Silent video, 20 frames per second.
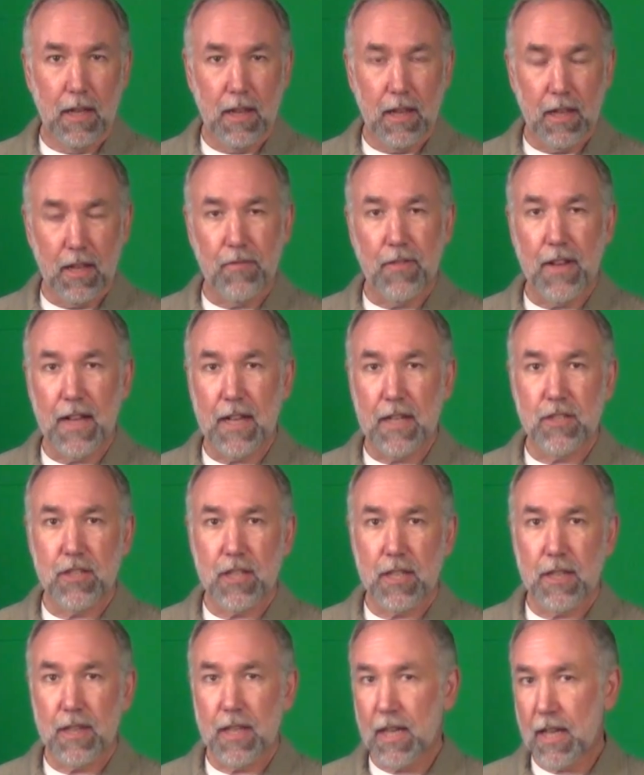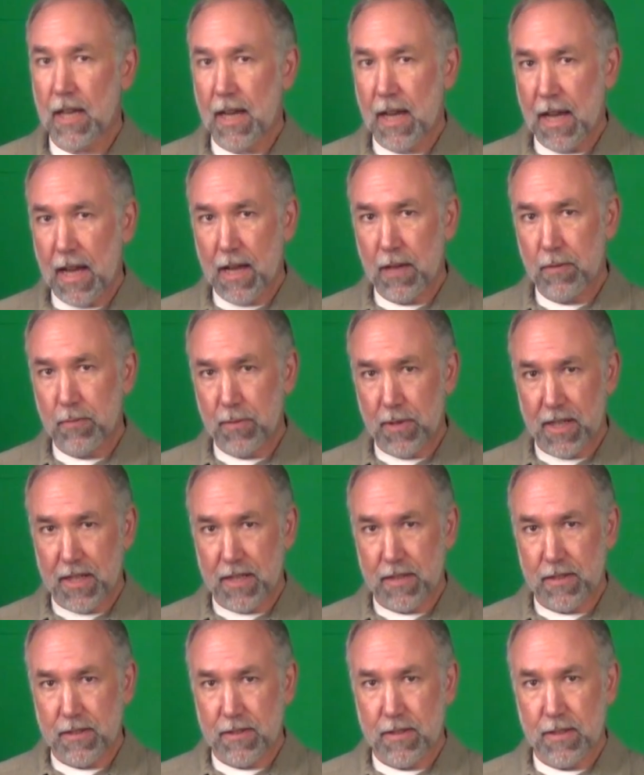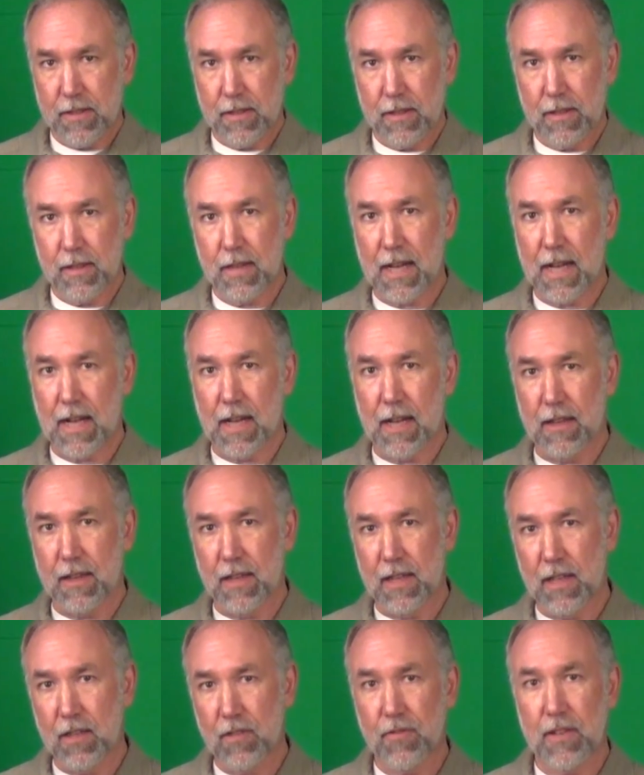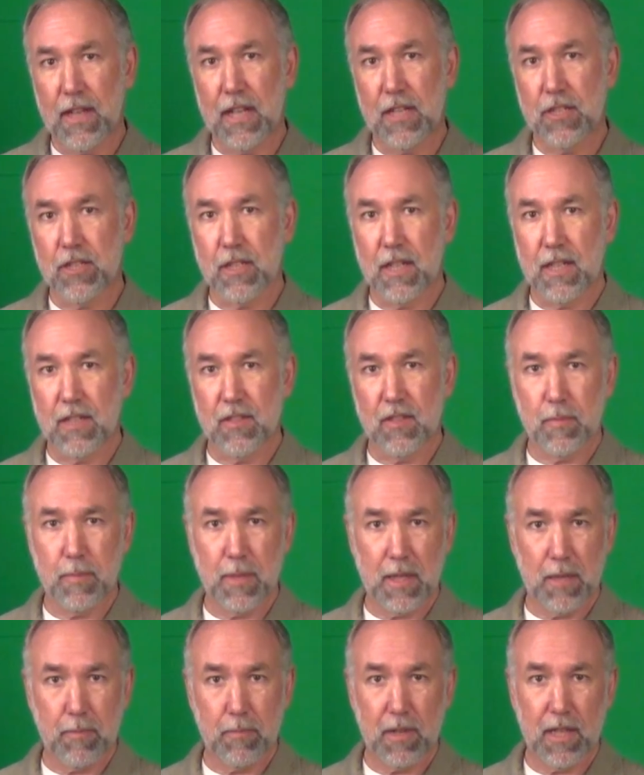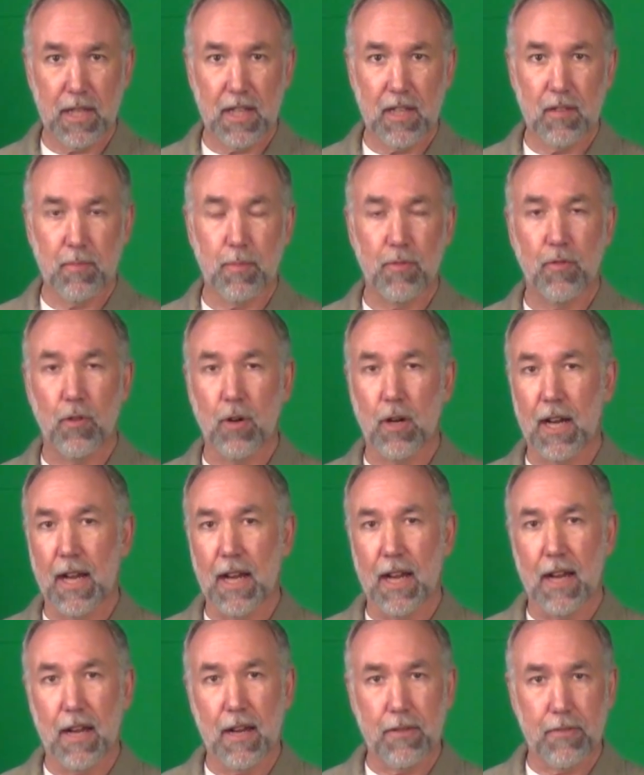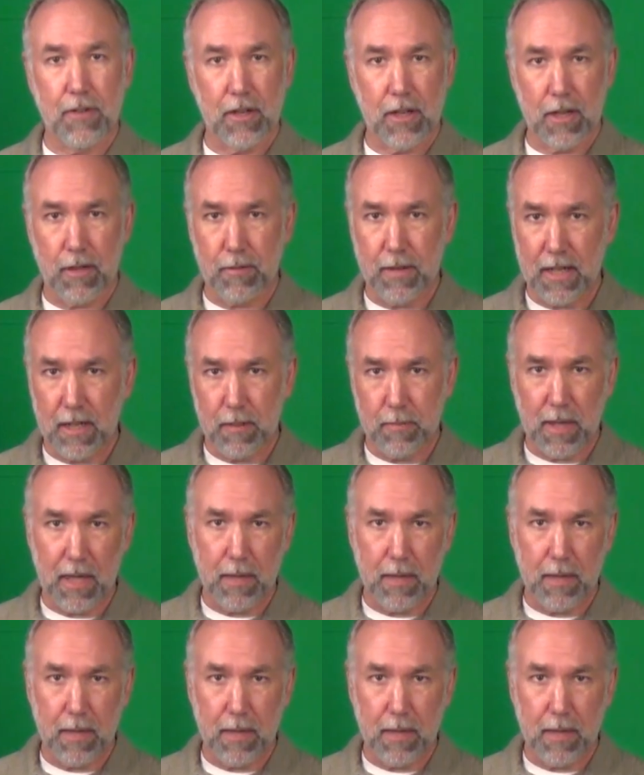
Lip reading: The advantage I think I had was that these flashing lights had been in place before I ever got raided